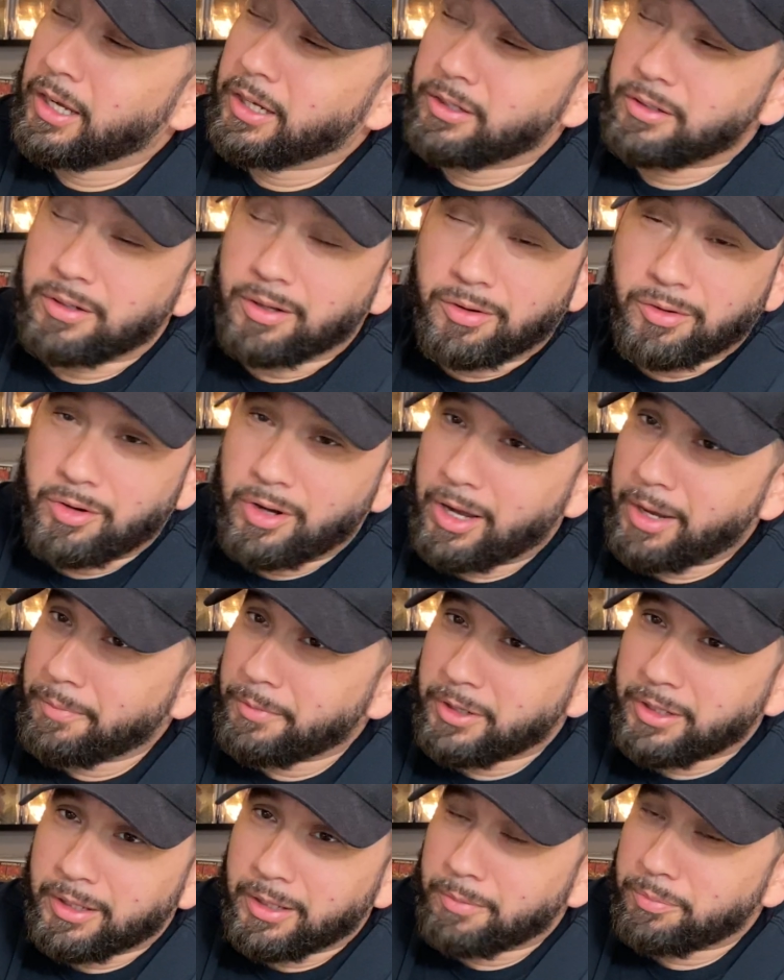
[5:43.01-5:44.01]
Don't know how
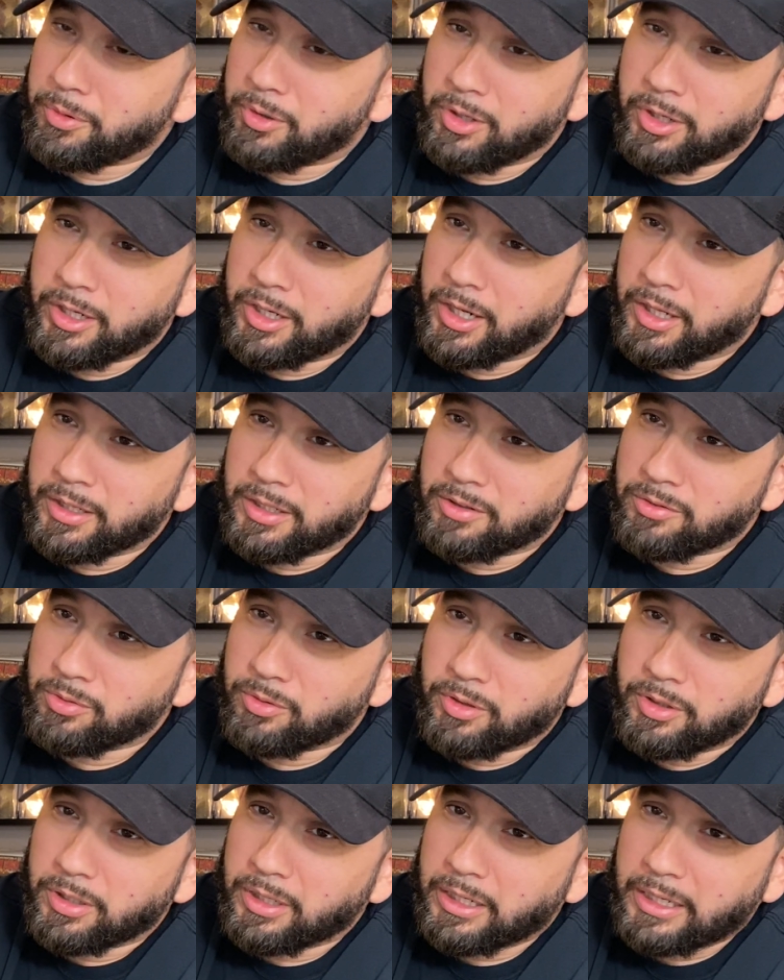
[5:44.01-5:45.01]
many they printed on this
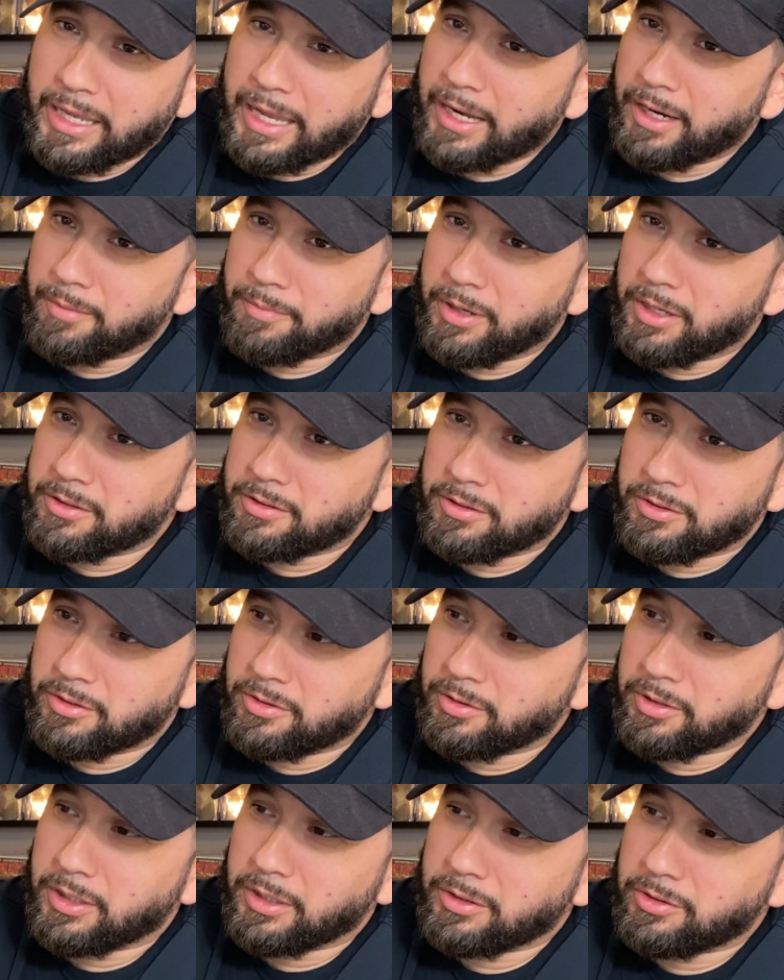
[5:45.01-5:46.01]
one. I can't imagine
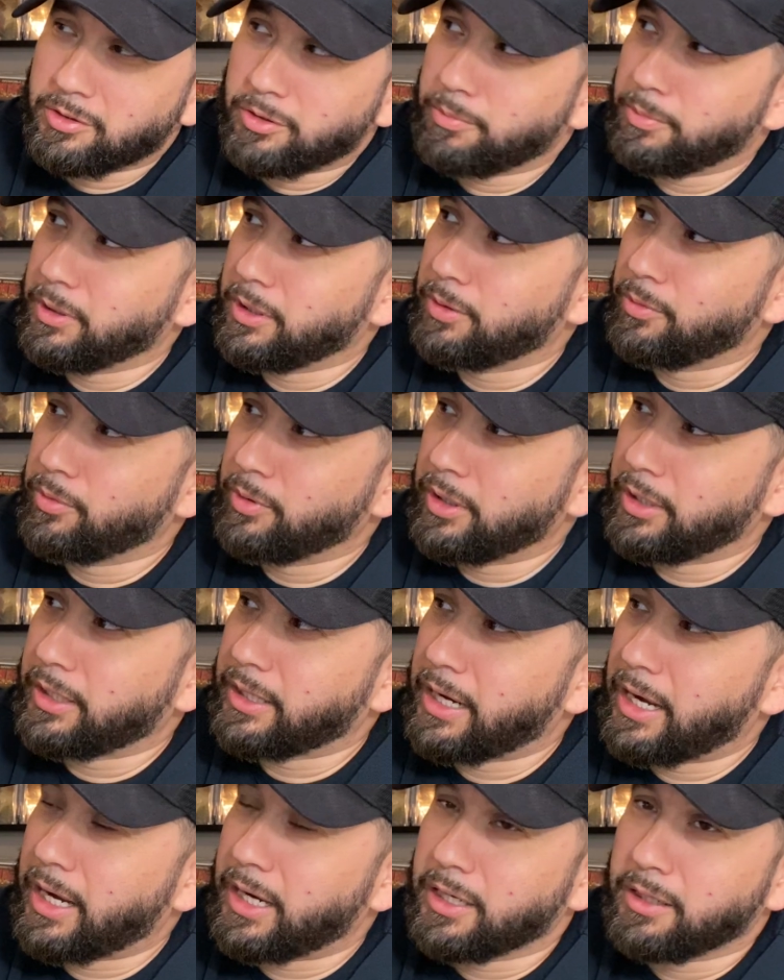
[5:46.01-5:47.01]
it to be really
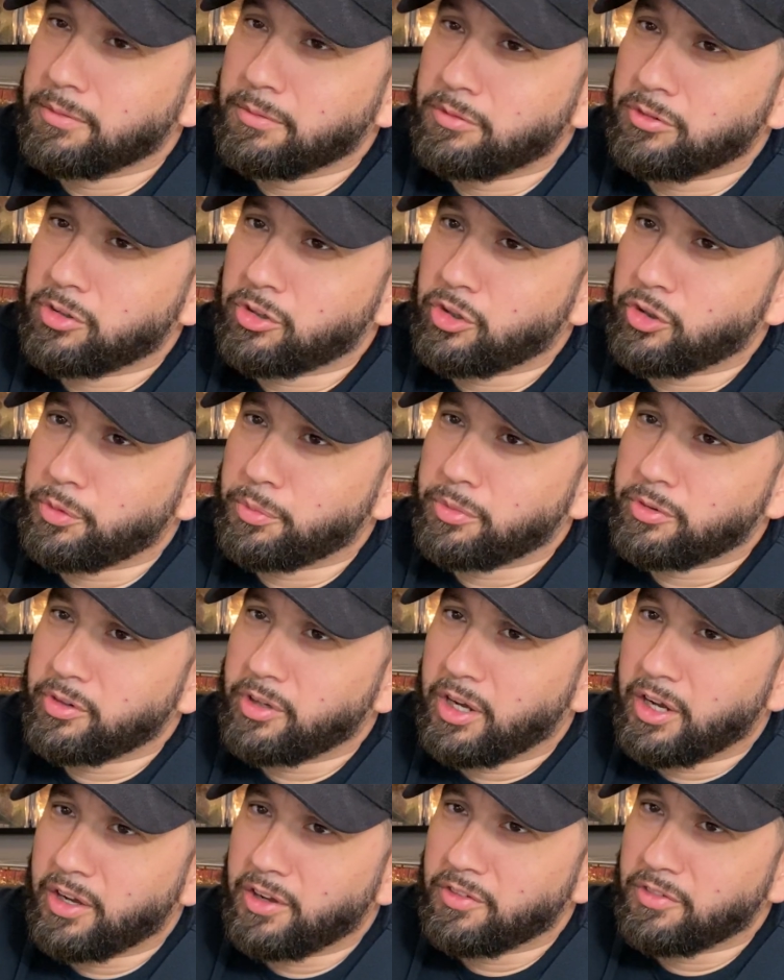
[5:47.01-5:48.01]
high in terms
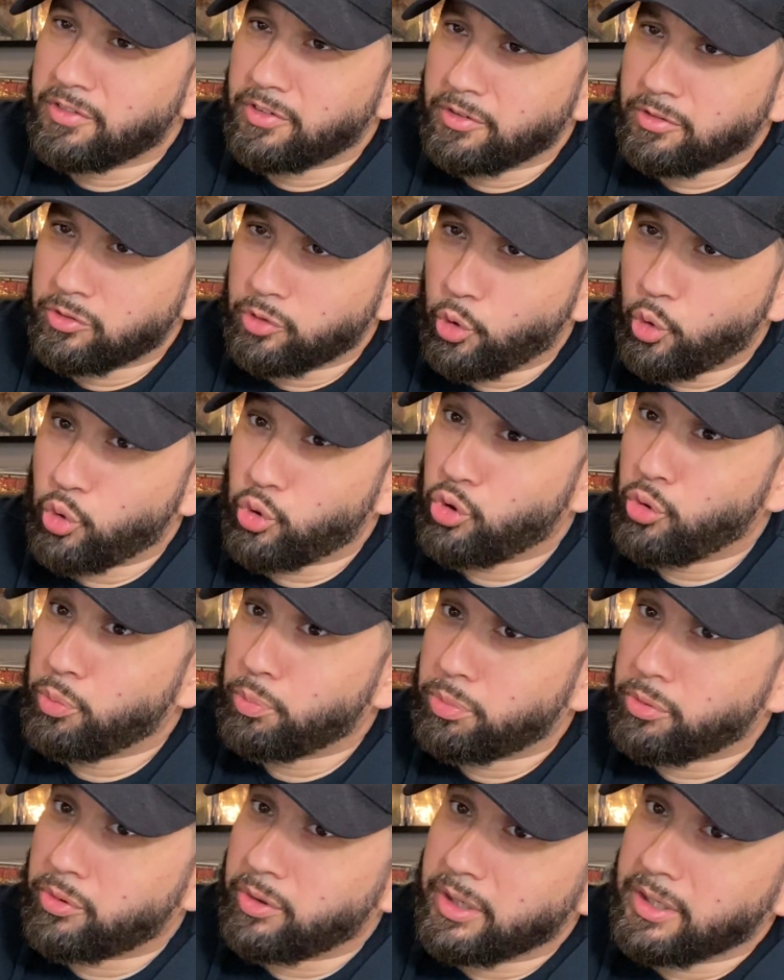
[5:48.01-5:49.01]
of total
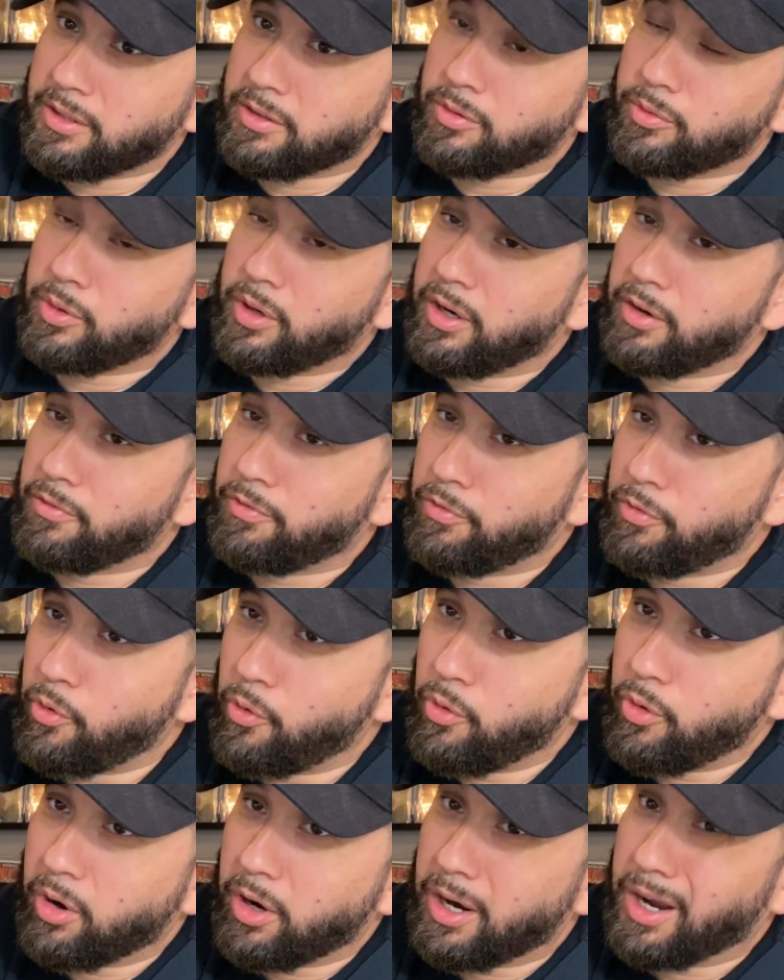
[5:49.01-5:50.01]
print run
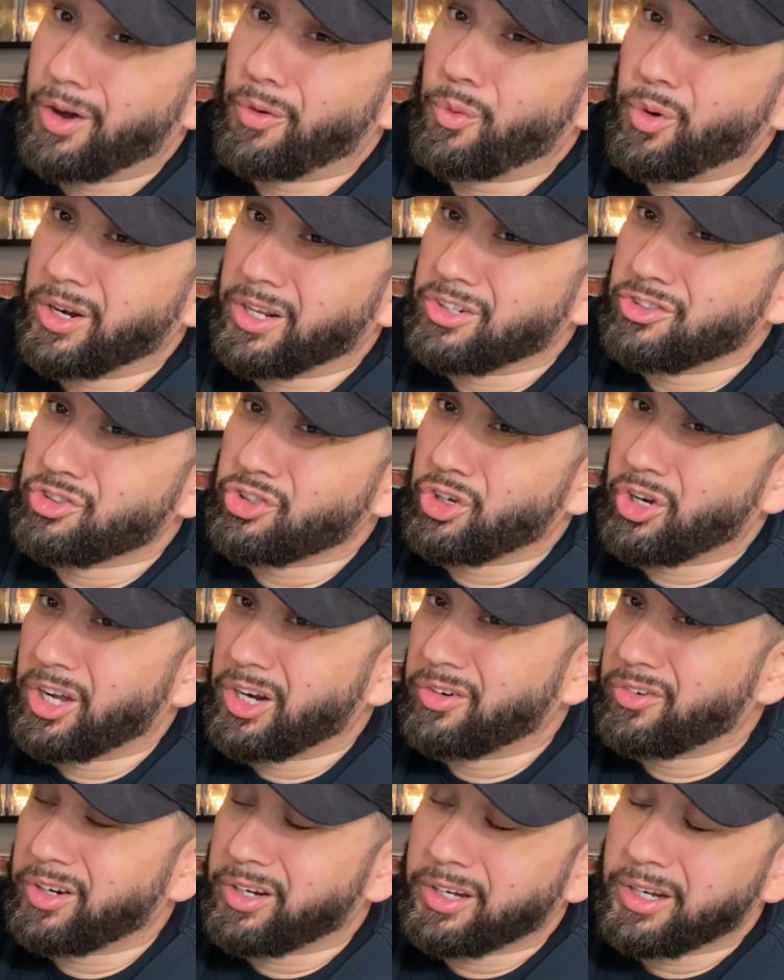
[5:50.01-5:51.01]
for a 1 in
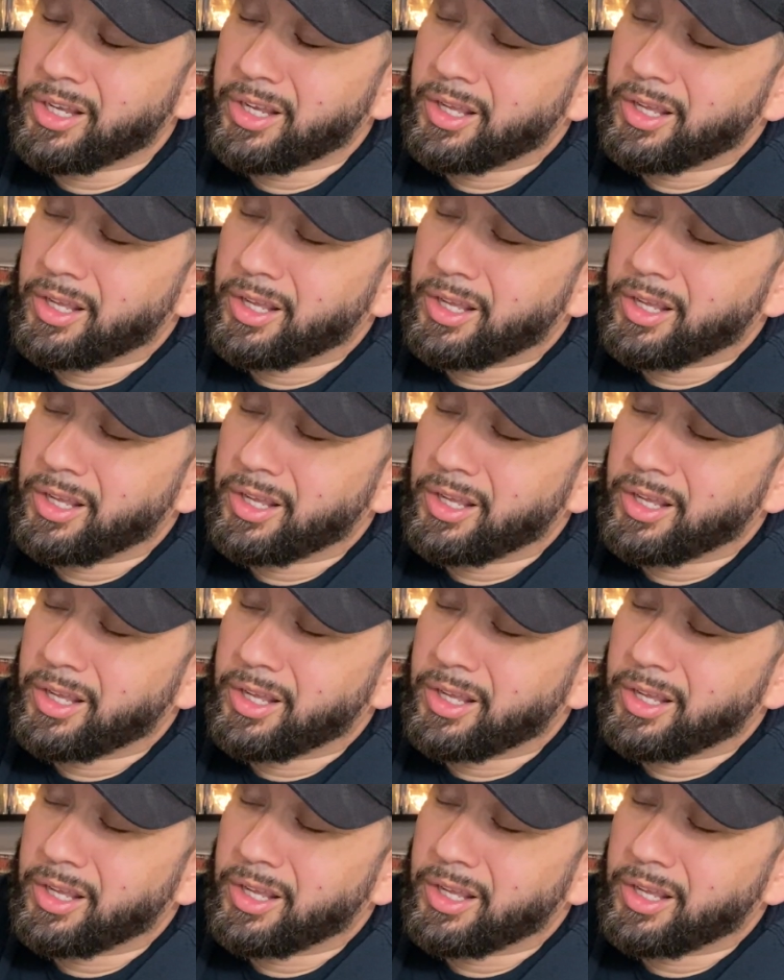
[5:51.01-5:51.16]
200.